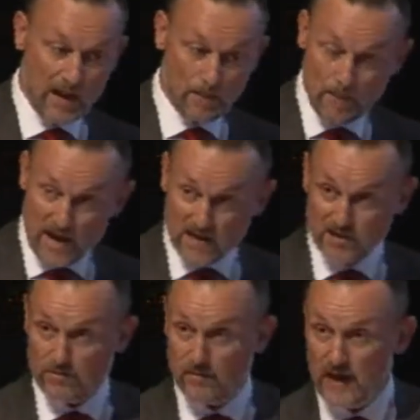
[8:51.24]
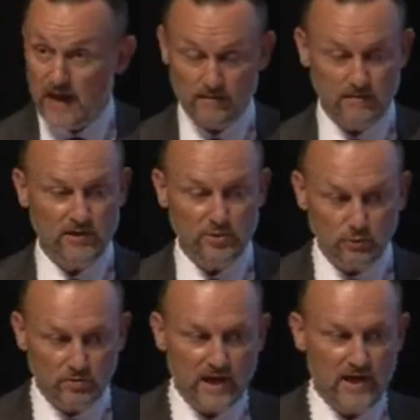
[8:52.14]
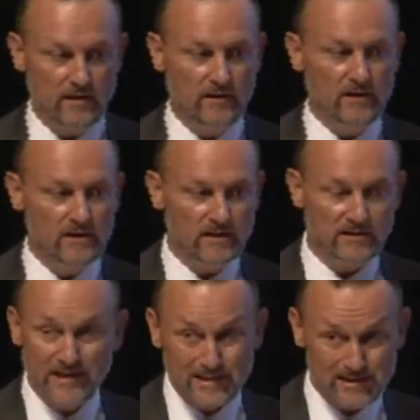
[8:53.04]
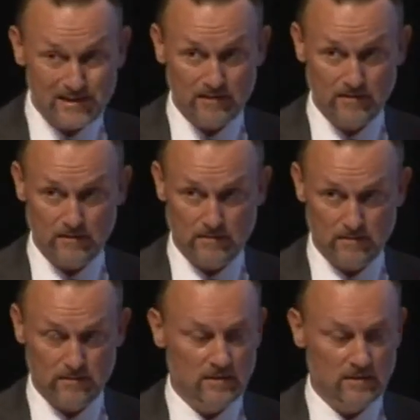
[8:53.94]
Based on that, today in the data centers,